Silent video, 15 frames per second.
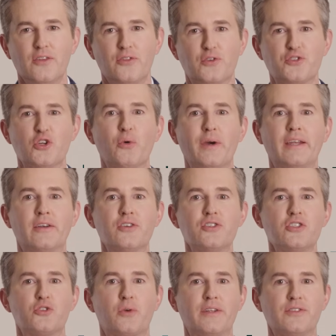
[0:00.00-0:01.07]
There's no
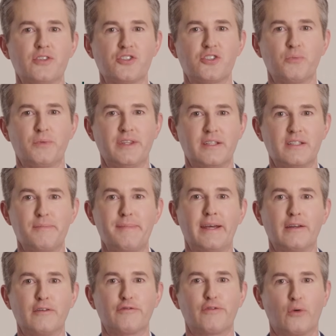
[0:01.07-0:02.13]
energy transition when the
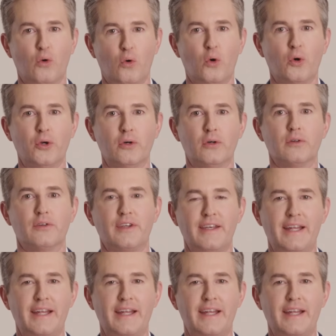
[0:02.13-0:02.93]
demand for oil,